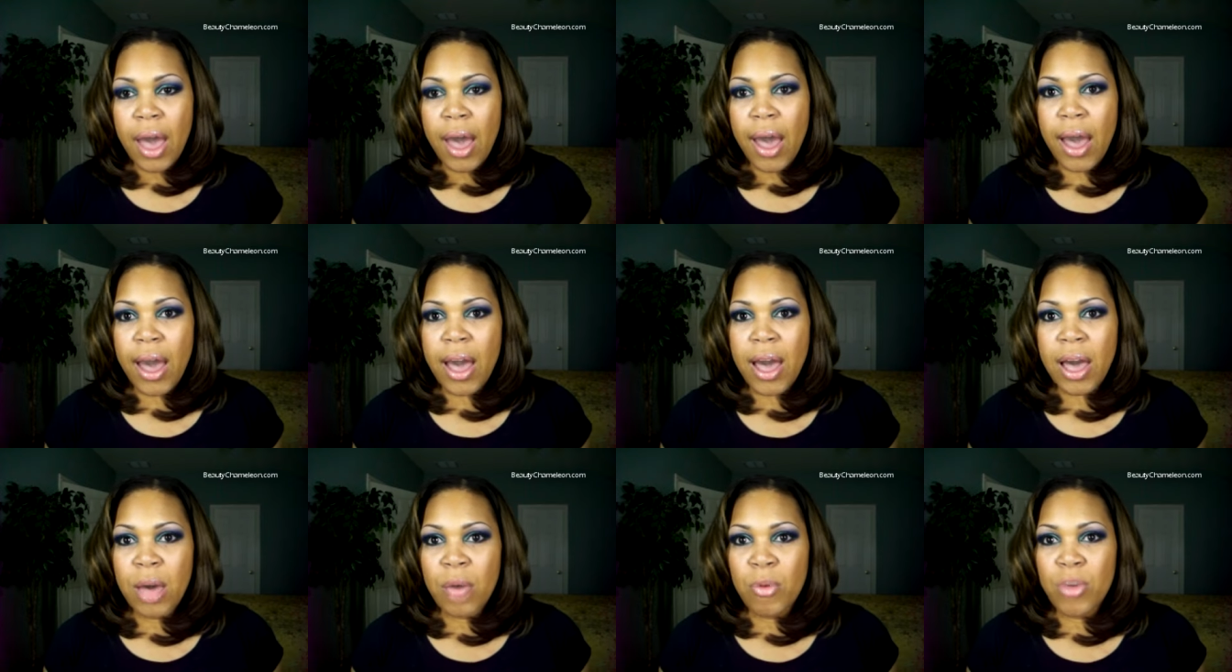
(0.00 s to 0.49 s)

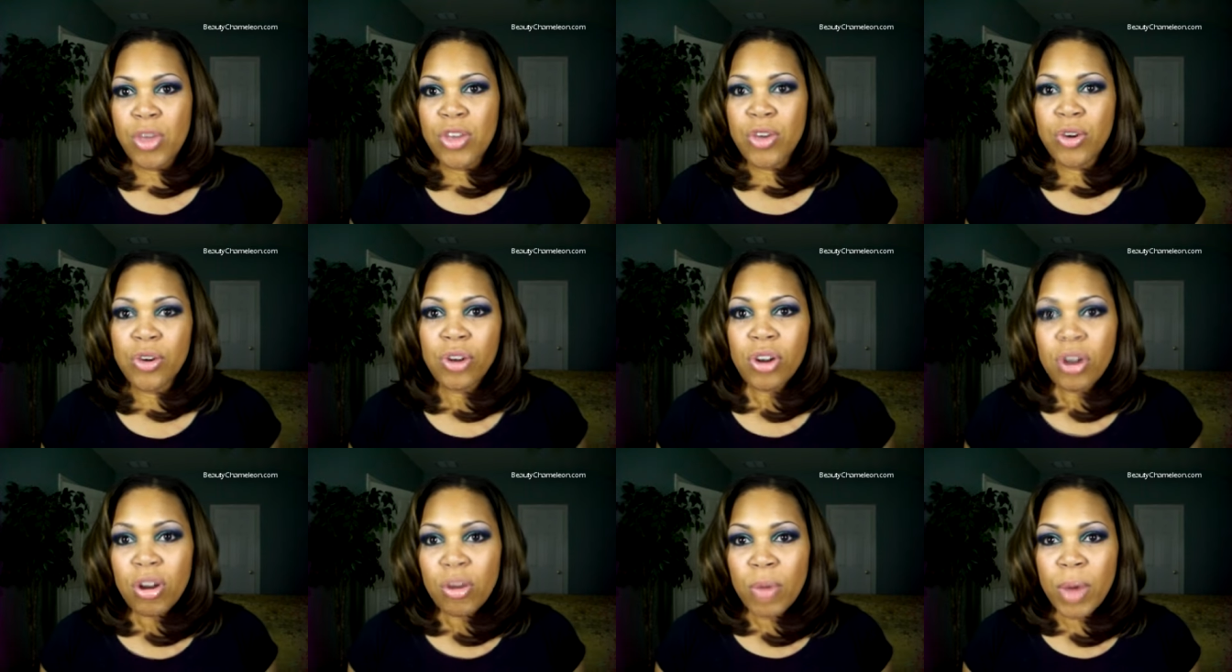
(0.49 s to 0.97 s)
Uh, when you
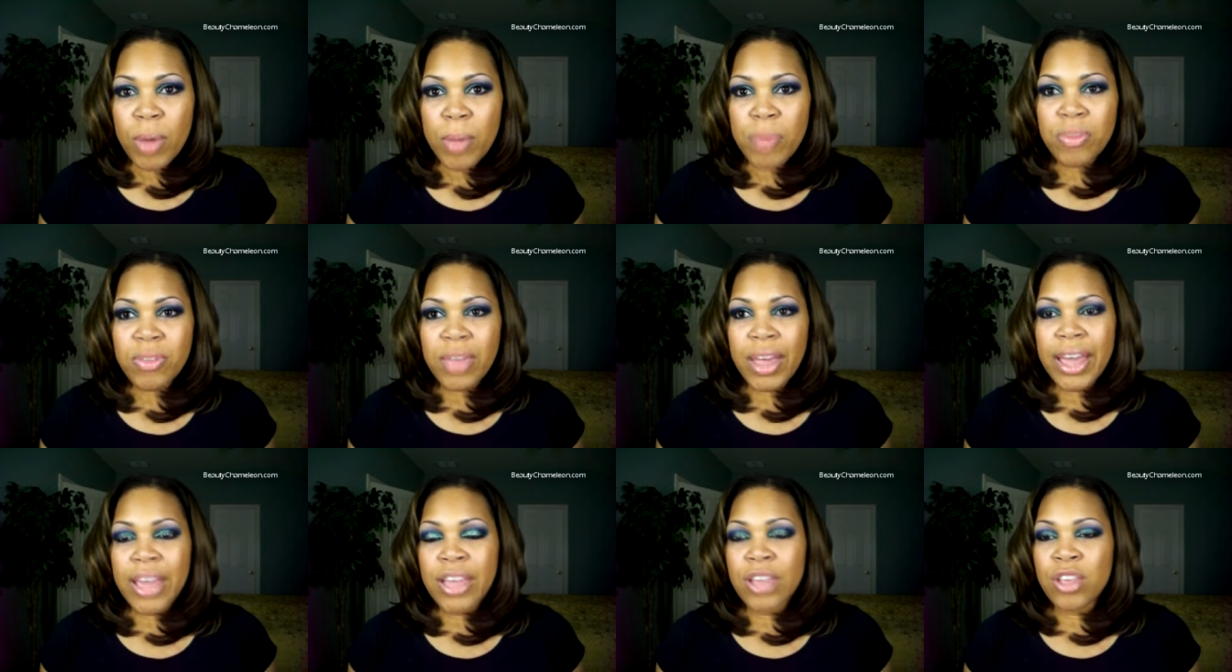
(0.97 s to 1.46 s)
go to her
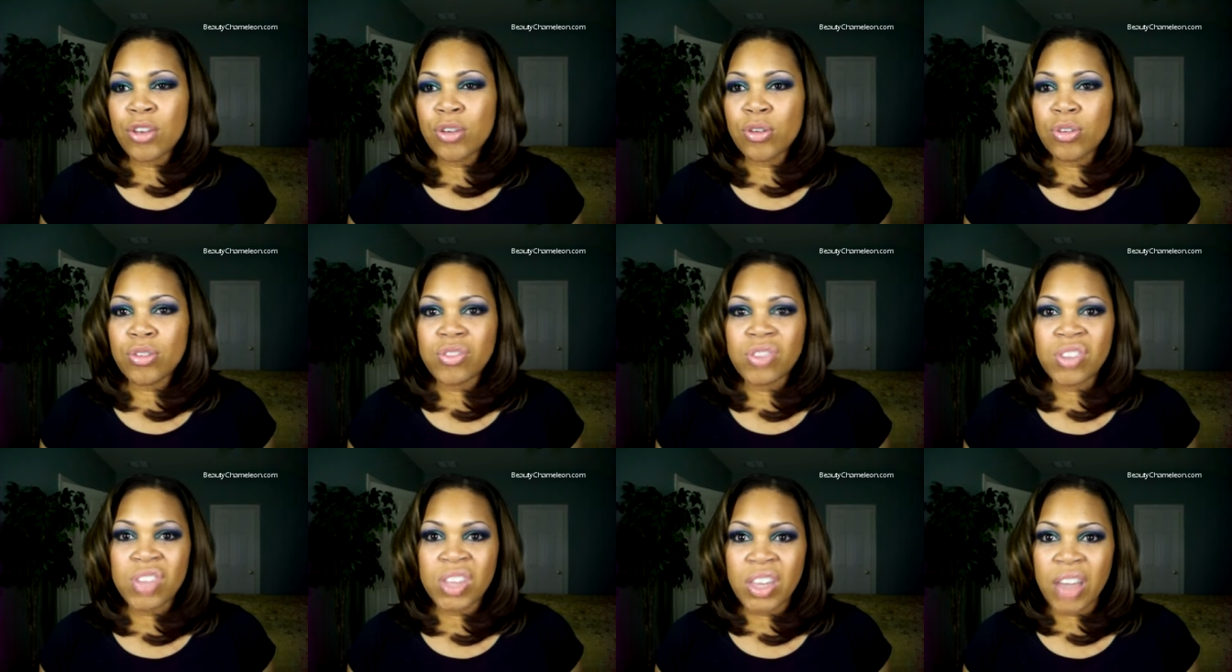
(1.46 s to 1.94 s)
website, you'll
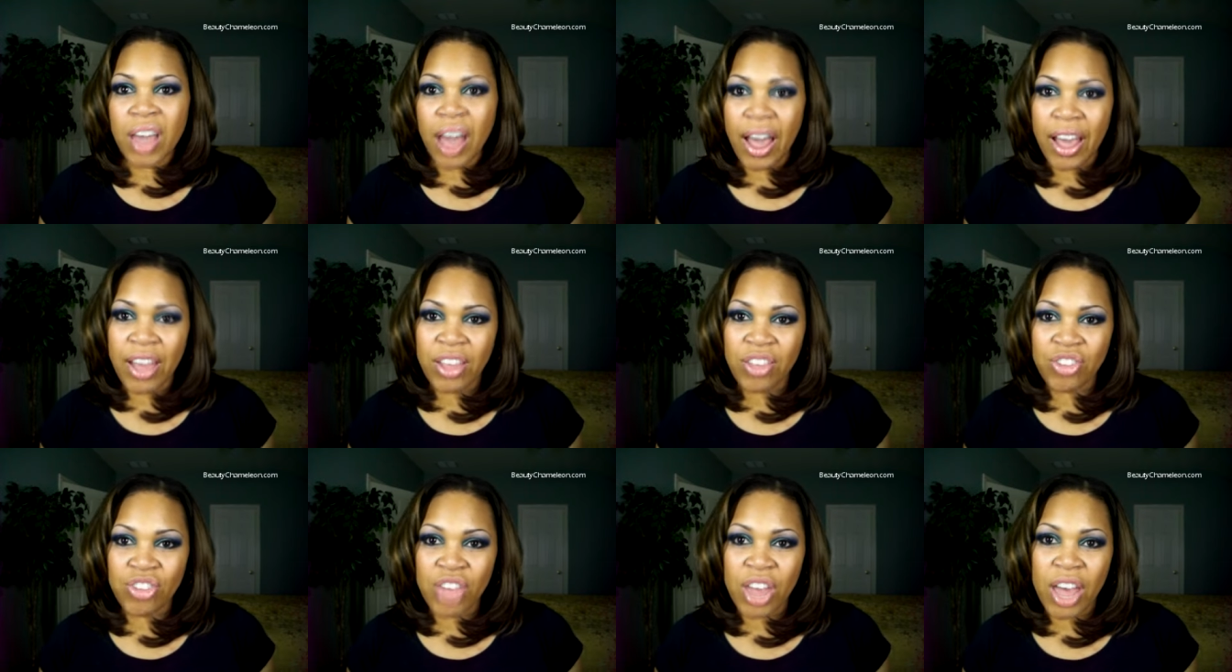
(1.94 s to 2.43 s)
see
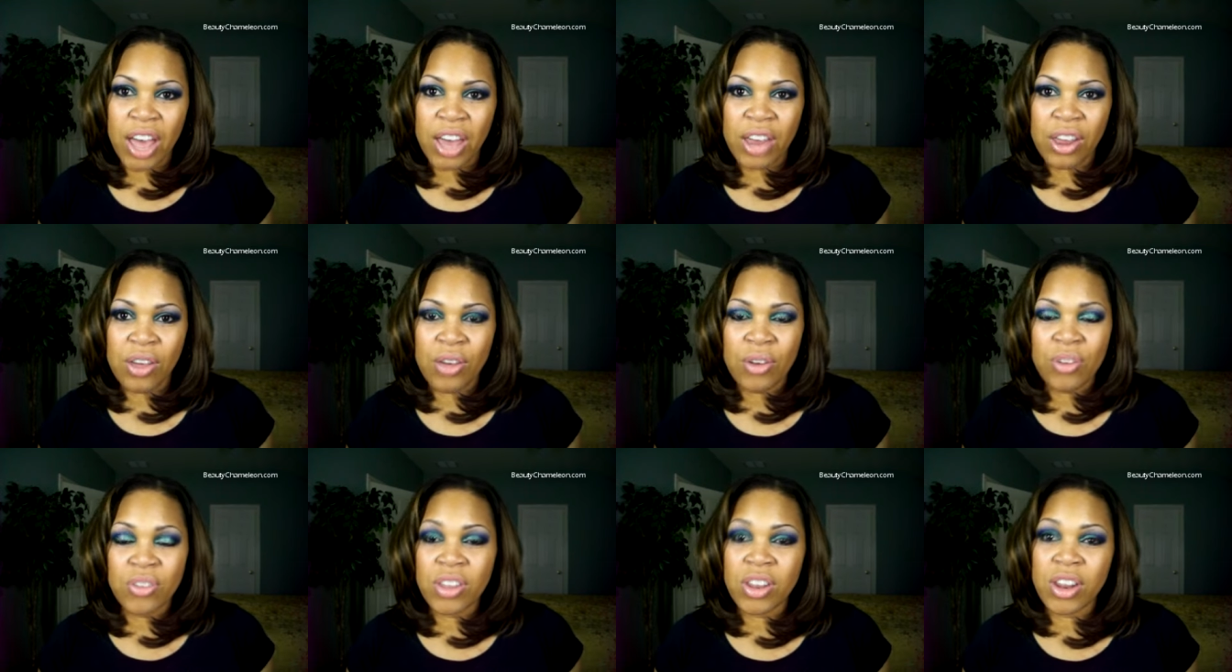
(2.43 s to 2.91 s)

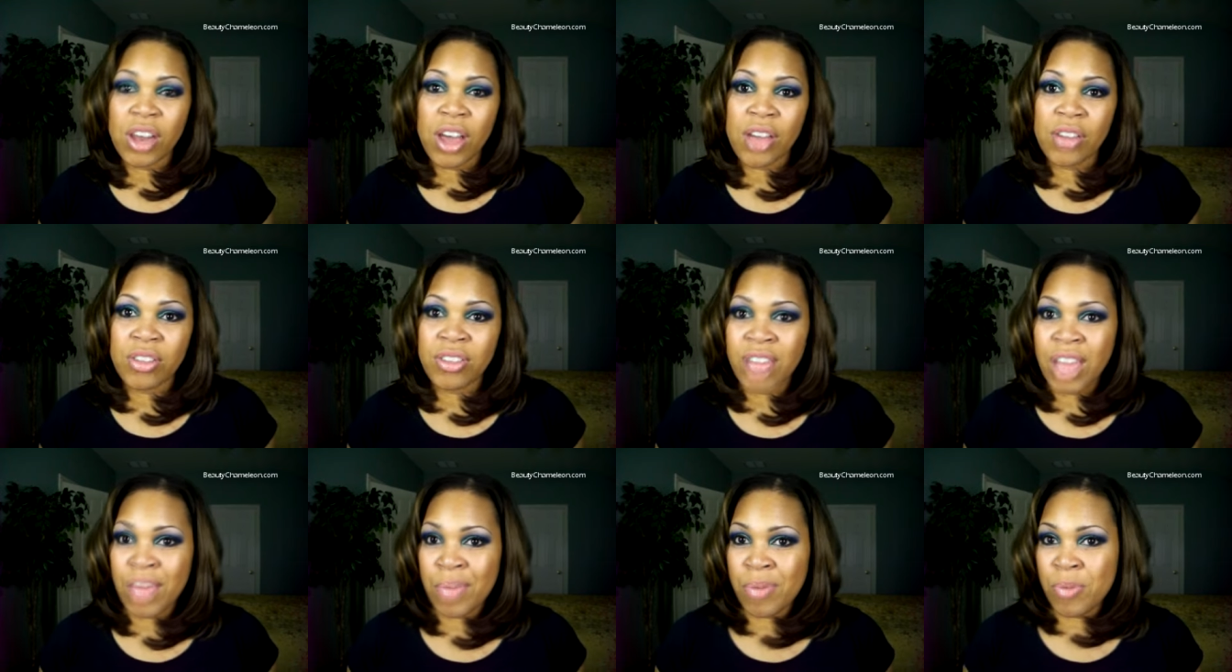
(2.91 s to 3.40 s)
eyeshadows and
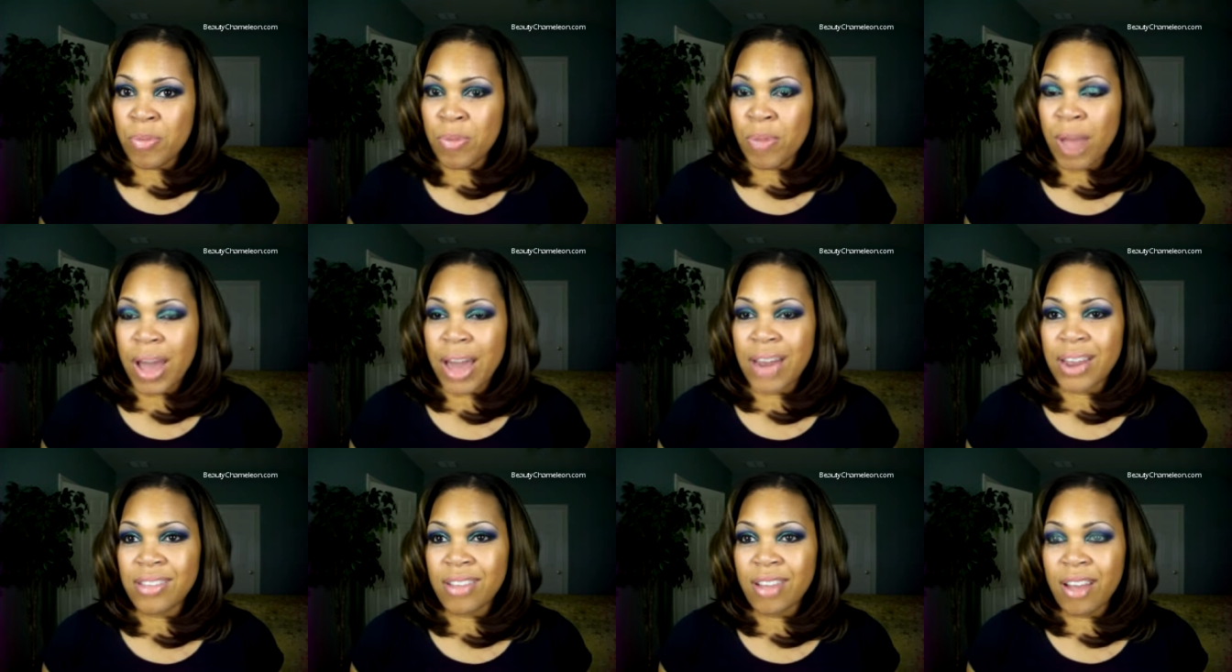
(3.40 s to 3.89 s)
other type of
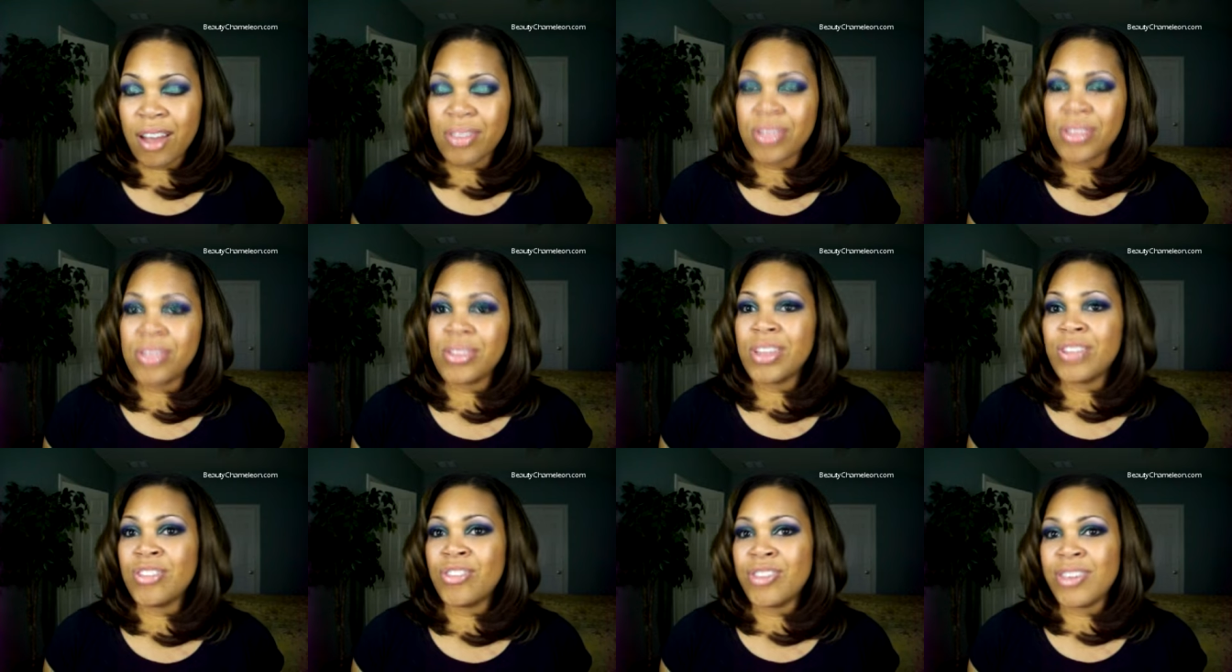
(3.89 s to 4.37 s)
products on
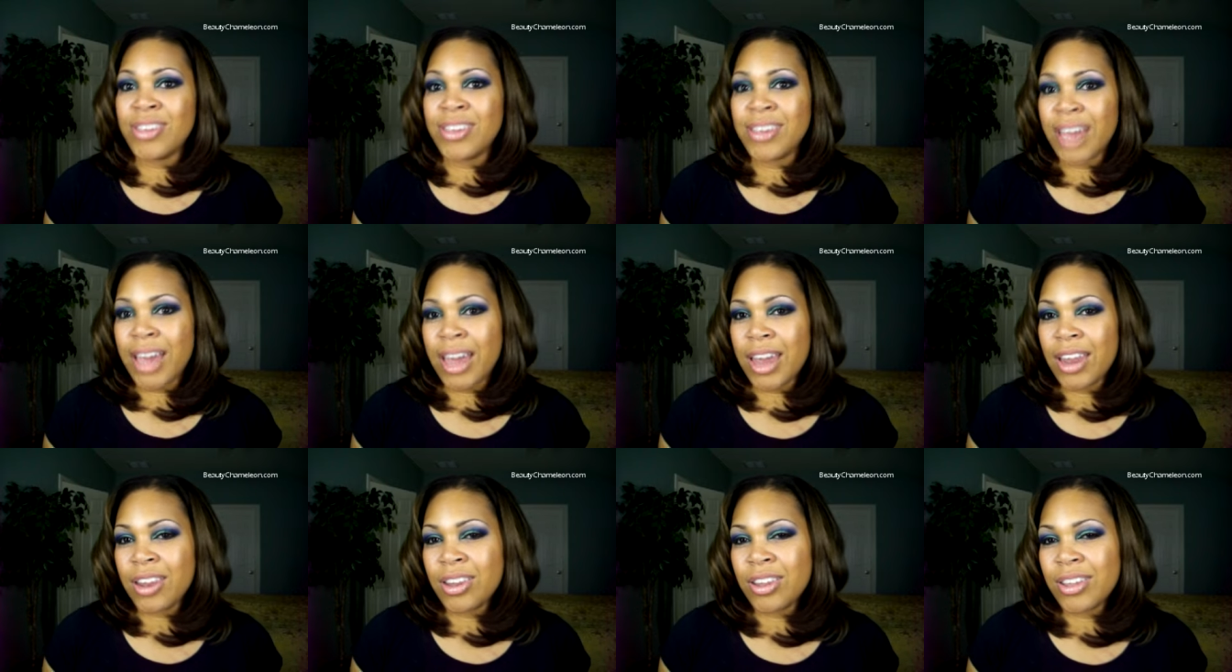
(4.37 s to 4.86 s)
there that you can
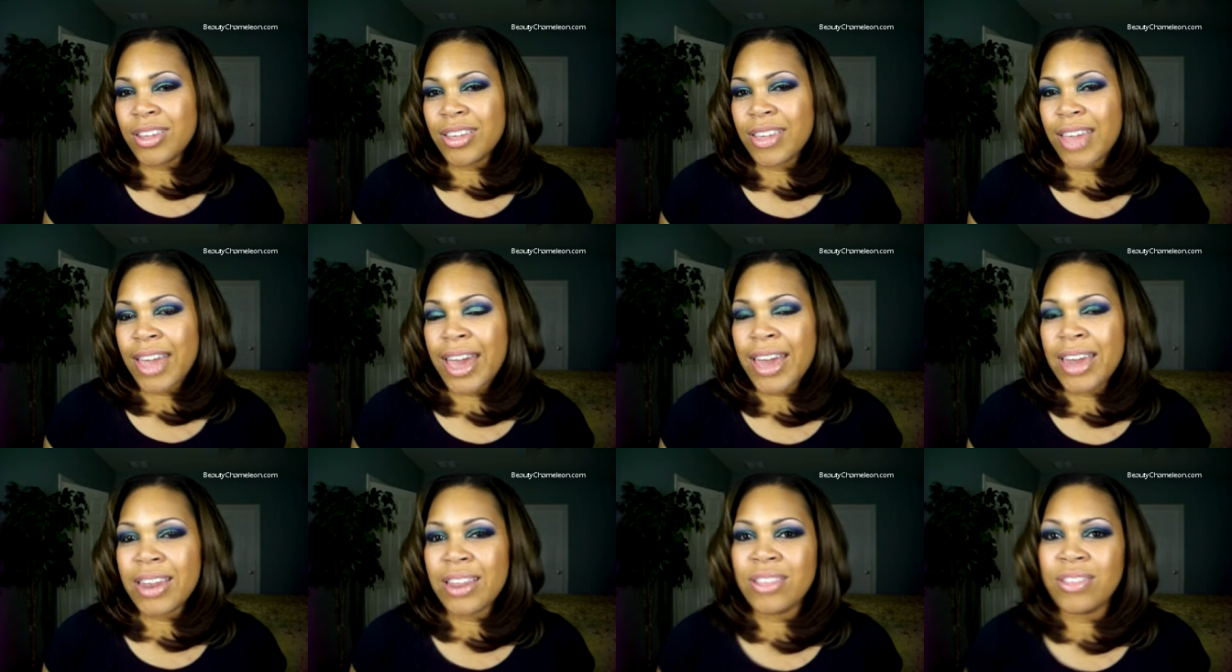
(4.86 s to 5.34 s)
kind of look
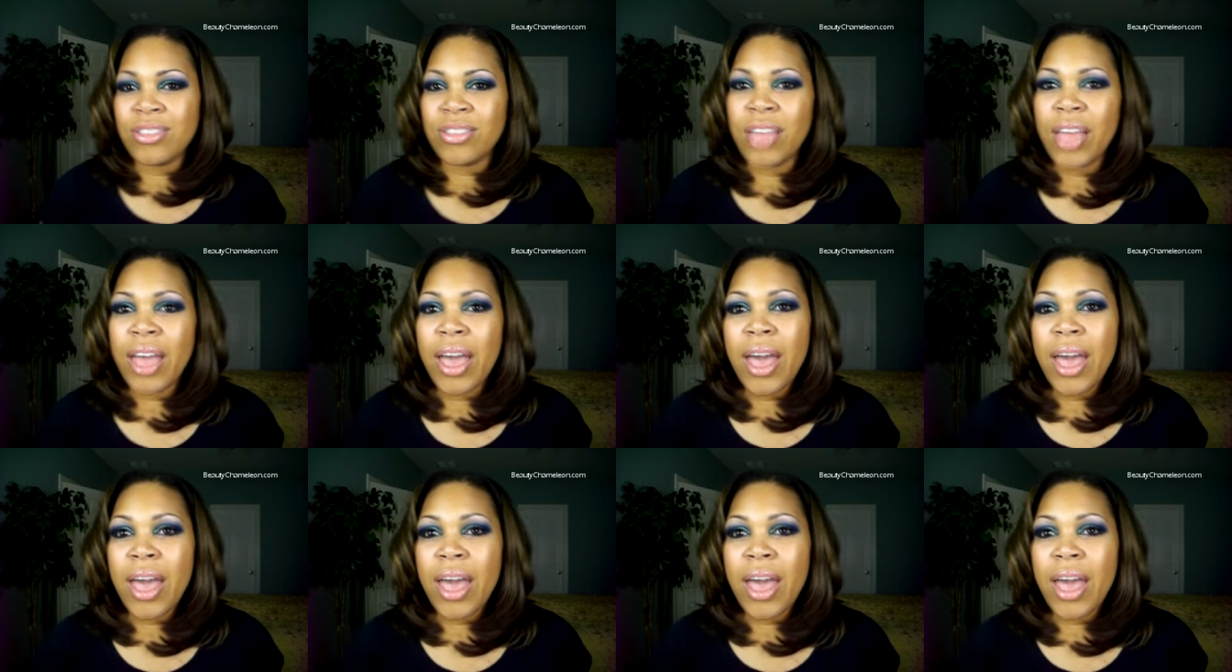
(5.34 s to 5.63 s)
at and